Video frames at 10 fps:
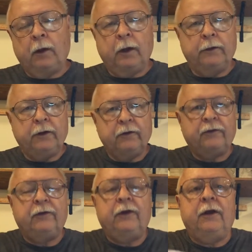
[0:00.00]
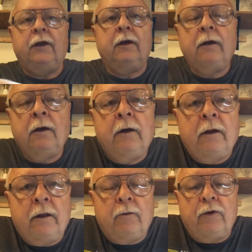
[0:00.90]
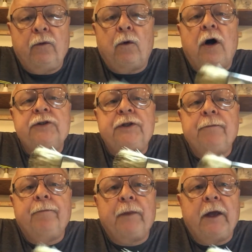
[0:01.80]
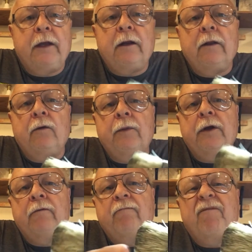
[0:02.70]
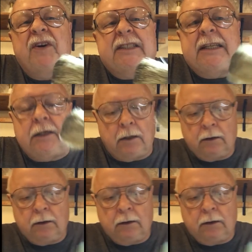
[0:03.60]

And you can see that when you wash them, they get a little bit fuzzy